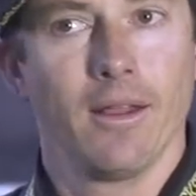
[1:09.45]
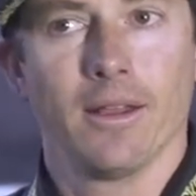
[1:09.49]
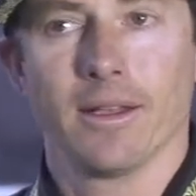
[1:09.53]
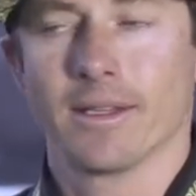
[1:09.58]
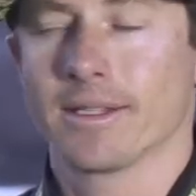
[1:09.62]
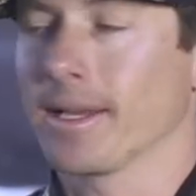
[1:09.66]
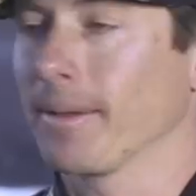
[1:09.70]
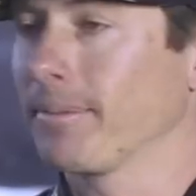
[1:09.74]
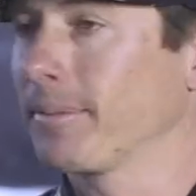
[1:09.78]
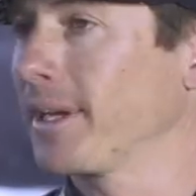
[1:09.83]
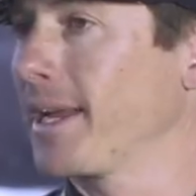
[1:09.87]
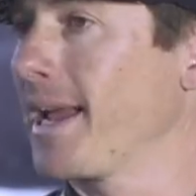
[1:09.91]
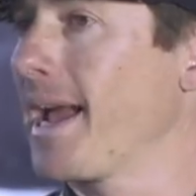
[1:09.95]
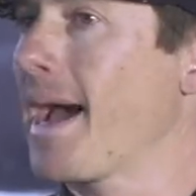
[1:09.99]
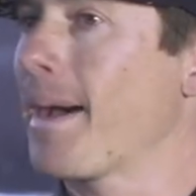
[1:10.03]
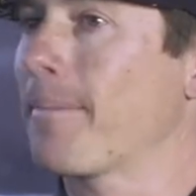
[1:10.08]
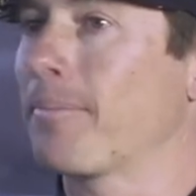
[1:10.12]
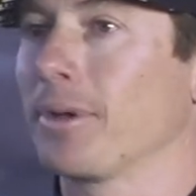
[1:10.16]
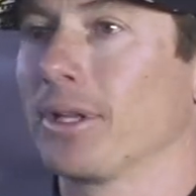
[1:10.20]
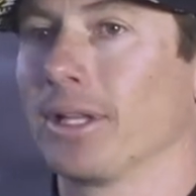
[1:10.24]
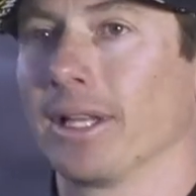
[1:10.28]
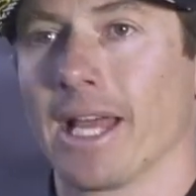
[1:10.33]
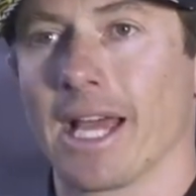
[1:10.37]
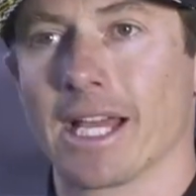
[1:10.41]
Something
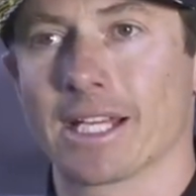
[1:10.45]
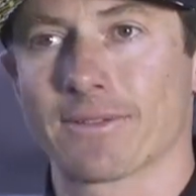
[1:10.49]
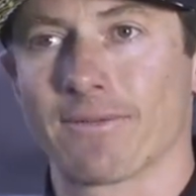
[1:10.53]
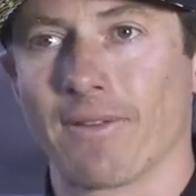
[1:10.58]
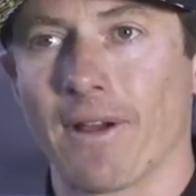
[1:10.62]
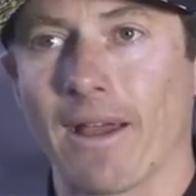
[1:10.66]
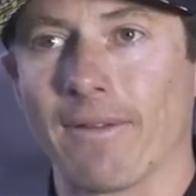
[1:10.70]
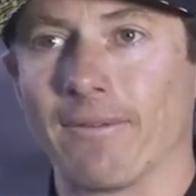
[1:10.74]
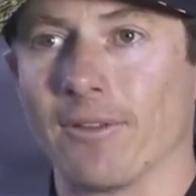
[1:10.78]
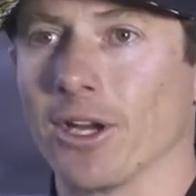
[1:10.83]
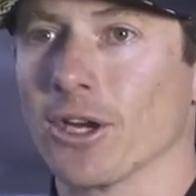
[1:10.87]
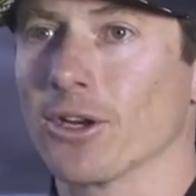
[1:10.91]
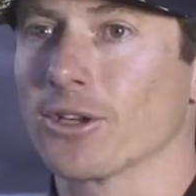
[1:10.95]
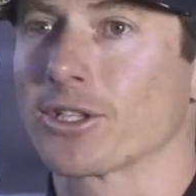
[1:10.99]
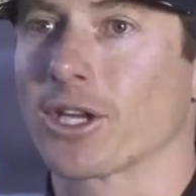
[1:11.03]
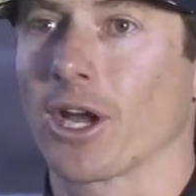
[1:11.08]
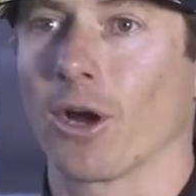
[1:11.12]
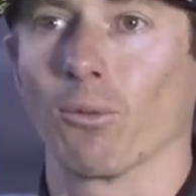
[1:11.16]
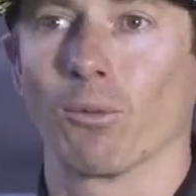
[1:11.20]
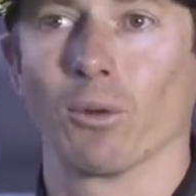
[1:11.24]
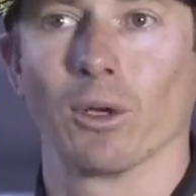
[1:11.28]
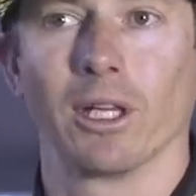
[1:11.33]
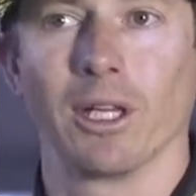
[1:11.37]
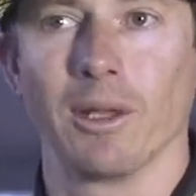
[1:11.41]
happened last 5 years,
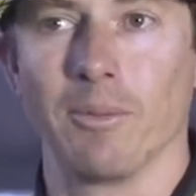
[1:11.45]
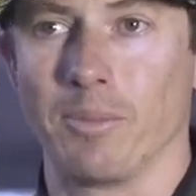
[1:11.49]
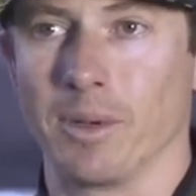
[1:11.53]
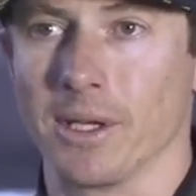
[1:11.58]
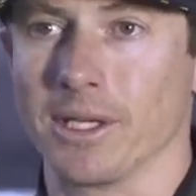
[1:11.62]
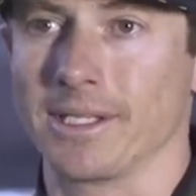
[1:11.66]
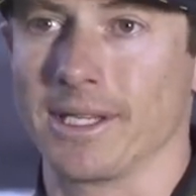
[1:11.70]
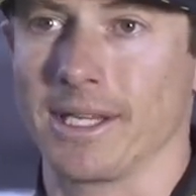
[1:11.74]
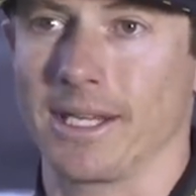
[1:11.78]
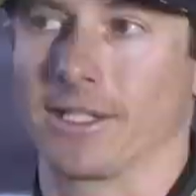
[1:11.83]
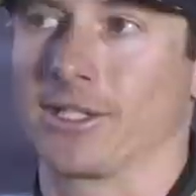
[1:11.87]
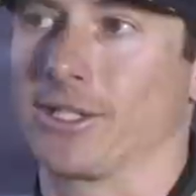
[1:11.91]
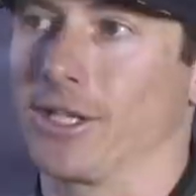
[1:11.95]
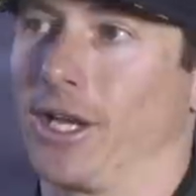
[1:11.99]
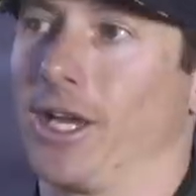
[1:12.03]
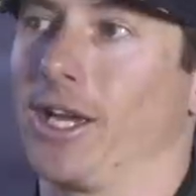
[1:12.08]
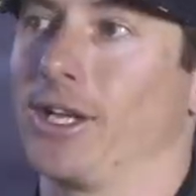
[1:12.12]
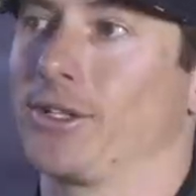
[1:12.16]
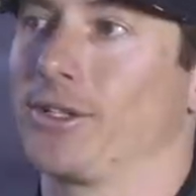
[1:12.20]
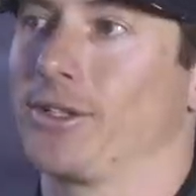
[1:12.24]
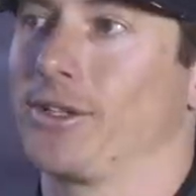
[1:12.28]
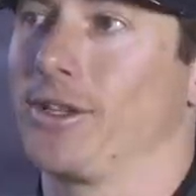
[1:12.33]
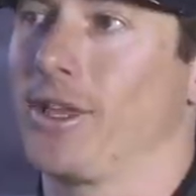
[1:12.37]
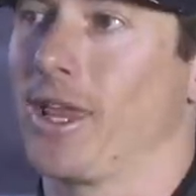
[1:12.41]
got really busy.
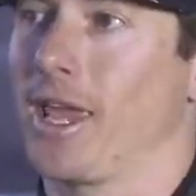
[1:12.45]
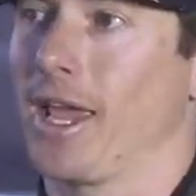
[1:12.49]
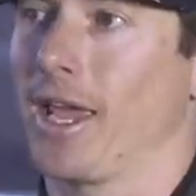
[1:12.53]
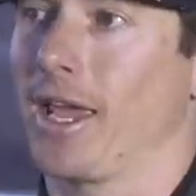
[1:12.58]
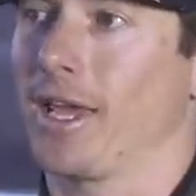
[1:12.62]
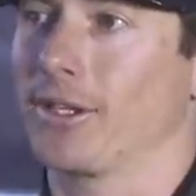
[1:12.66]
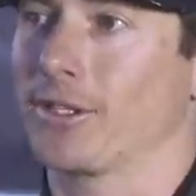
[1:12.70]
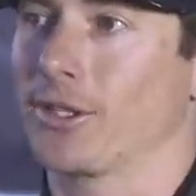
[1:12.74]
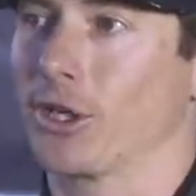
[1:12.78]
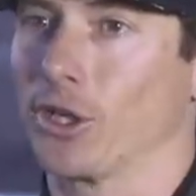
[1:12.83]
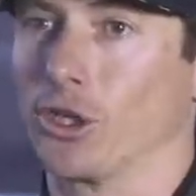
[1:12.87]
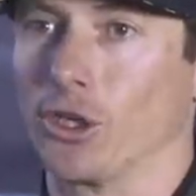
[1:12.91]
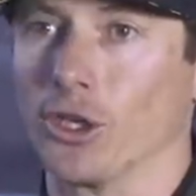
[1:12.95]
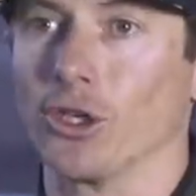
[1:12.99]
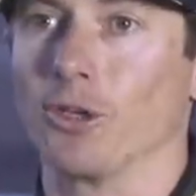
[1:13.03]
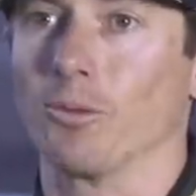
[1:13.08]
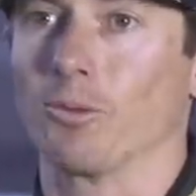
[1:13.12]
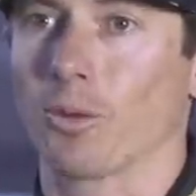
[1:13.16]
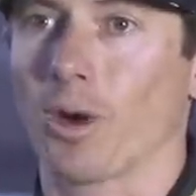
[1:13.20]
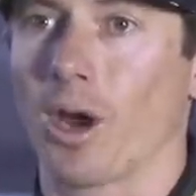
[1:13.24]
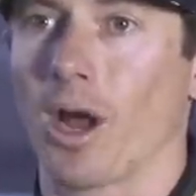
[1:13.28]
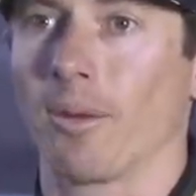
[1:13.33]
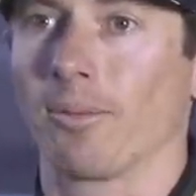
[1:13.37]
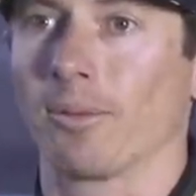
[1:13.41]
It's a good
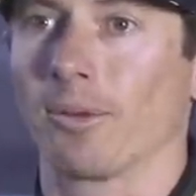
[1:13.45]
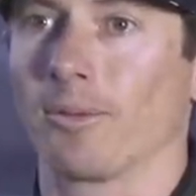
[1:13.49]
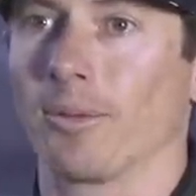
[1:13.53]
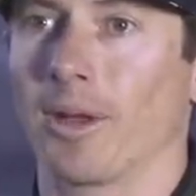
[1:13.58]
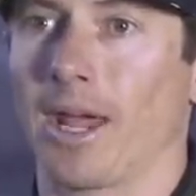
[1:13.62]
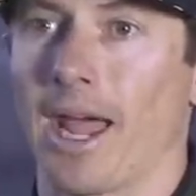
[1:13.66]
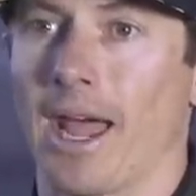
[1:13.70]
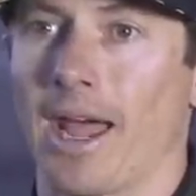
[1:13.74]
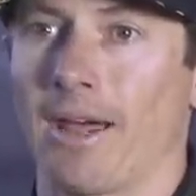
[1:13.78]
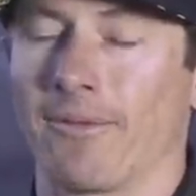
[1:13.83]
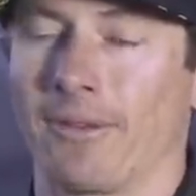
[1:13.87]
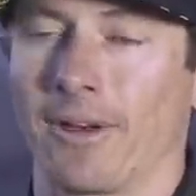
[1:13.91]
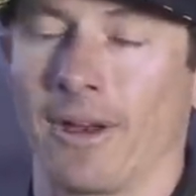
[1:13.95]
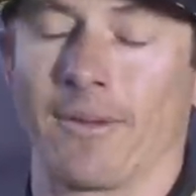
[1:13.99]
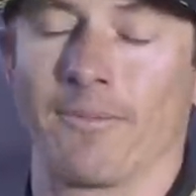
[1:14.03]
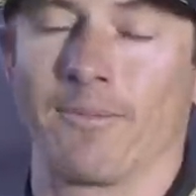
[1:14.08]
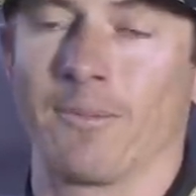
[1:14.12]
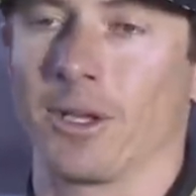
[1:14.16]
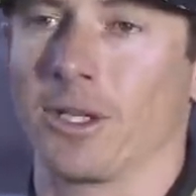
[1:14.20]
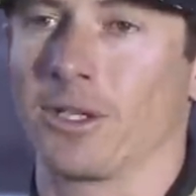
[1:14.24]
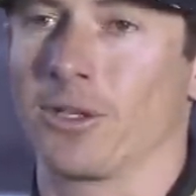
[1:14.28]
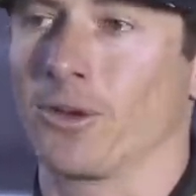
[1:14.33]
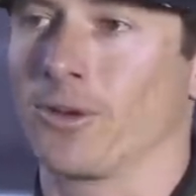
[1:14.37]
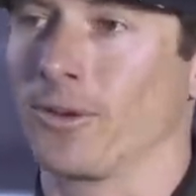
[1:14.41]
problem to have, and I've
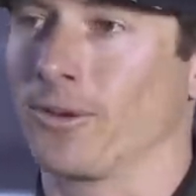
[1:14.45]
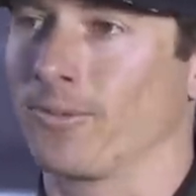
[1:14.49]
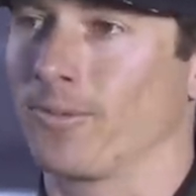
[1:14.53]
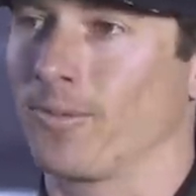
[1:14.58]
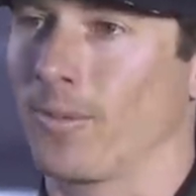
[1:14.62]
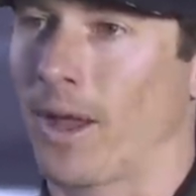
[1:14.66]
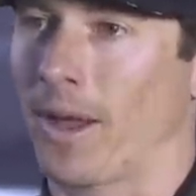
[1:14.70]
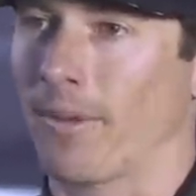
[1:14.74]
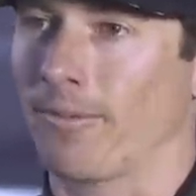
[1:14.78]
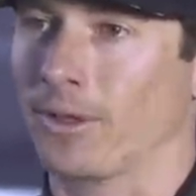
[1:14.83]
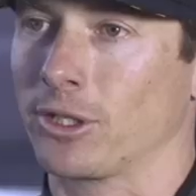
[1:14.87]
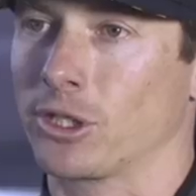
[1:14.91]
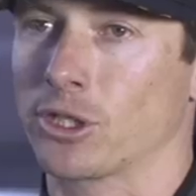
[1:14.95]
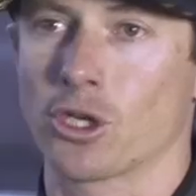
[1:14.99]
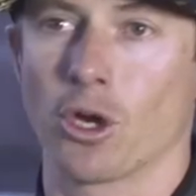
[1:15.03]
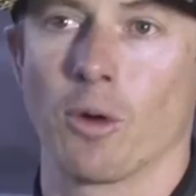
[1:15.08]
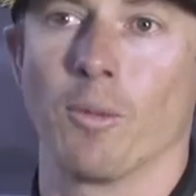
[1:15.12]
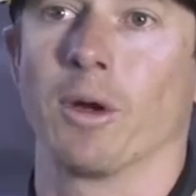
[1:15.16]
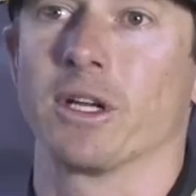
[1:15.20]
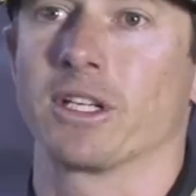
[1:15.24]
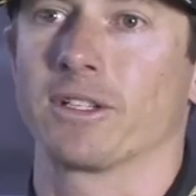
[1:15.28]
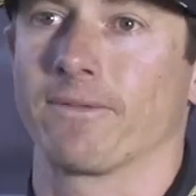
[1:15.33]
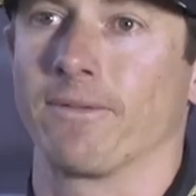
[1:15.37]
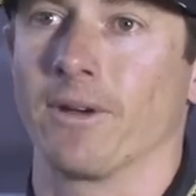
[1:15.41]
been having so
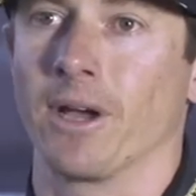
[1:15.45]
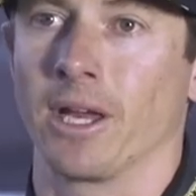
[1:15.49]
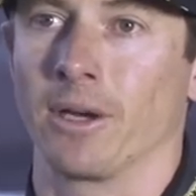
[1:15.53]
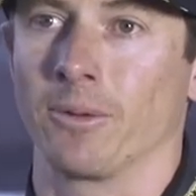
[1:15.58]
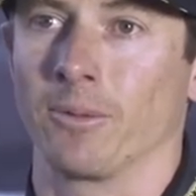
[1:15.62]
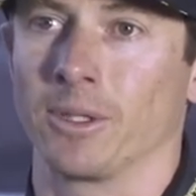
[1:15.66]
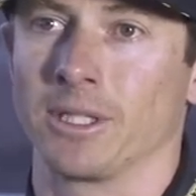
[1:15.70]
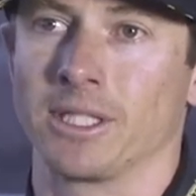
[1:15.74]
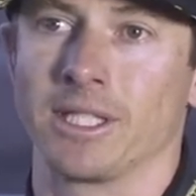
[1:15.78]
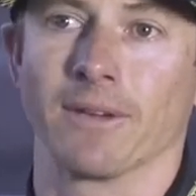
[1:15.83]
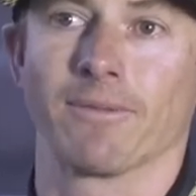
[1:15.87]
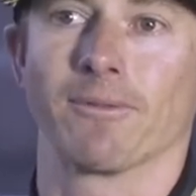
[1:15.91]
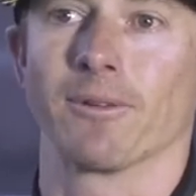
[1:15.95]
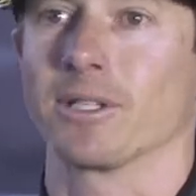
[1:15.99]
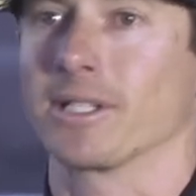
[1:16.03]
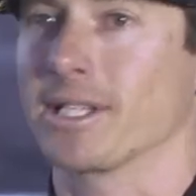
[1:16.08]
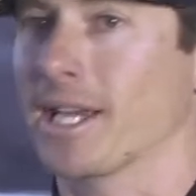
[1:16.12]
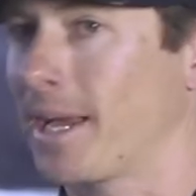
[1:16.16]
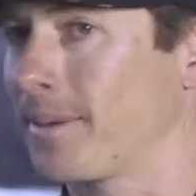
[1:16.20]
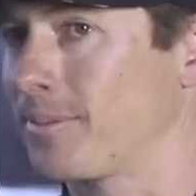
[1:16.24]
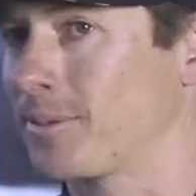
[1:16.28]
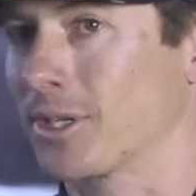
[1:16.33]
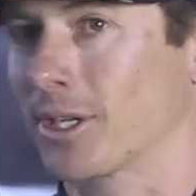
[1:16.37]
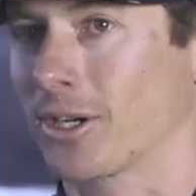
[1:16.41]
much fun with different
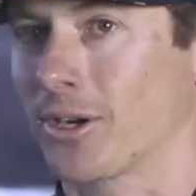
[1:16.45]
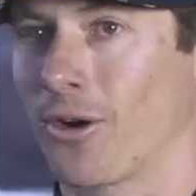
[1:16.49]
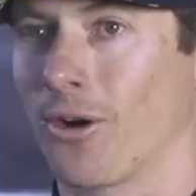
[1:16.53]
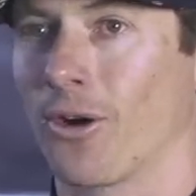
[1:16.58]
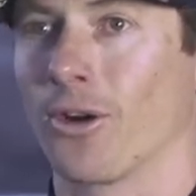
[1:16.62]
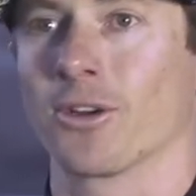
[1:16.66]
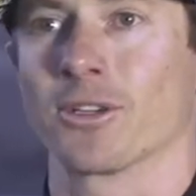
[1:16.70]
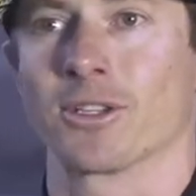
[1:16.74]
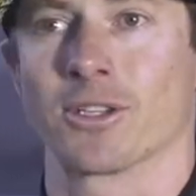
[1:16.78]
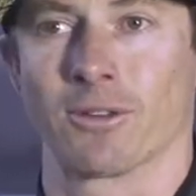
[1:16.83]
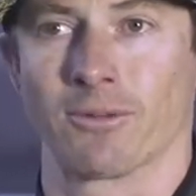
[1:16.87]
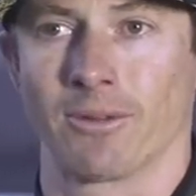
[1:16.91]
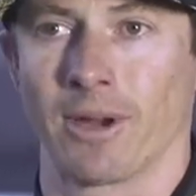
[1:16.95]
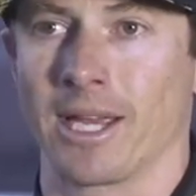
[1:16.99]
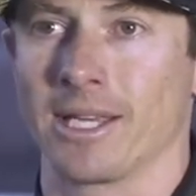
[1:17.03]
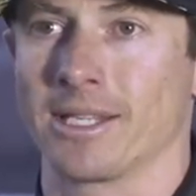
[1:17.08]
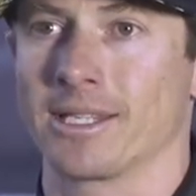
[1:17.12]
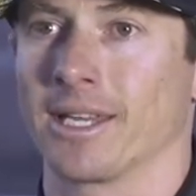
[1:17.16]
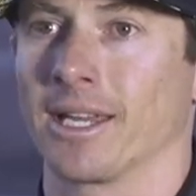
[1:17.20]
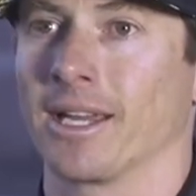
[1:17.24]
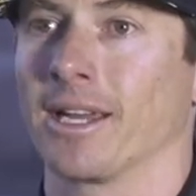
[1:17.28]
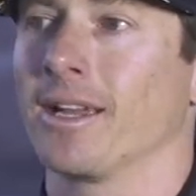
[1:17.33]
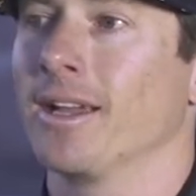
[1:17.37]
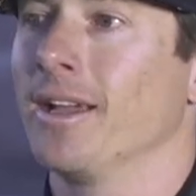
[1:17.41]
types of cars and
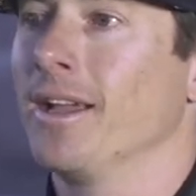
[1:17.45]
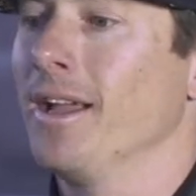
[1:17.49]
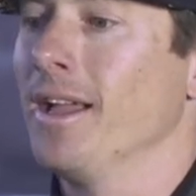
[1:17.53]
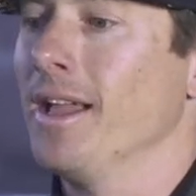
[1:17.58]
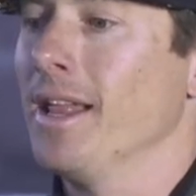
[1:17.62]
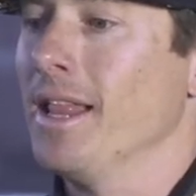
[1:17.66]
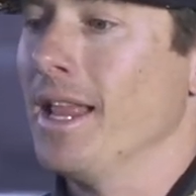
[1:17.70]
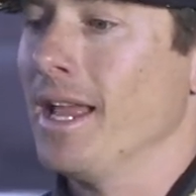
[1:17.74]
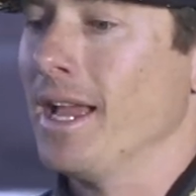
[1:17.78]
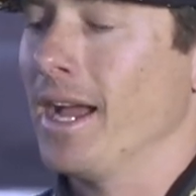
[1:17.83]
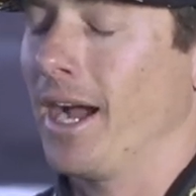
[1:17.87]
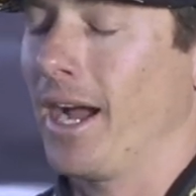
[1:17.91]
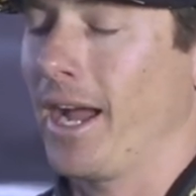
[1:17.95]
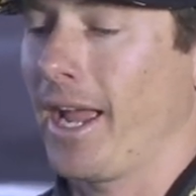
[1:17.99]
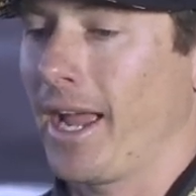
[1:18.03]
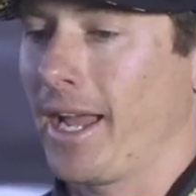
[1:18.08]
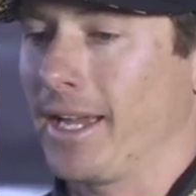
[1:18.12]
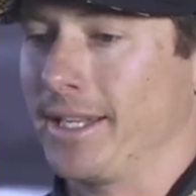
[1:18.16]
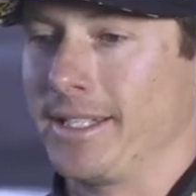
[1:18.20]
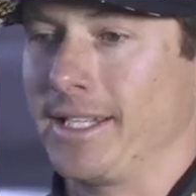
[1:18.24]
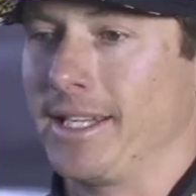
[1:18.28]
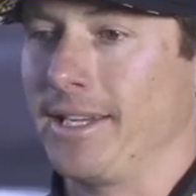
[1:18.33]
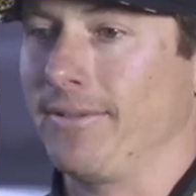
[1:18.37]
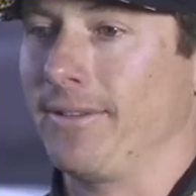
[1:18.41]
racing
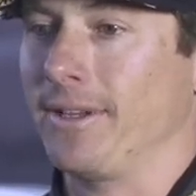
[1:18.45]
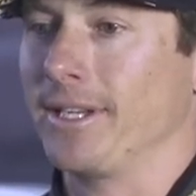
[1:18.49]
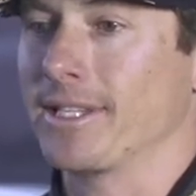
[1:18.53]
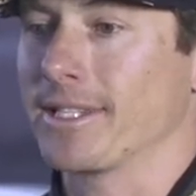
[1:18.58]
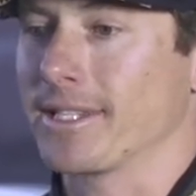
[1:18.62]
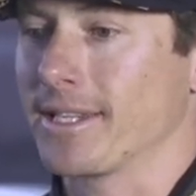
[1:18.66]
and TV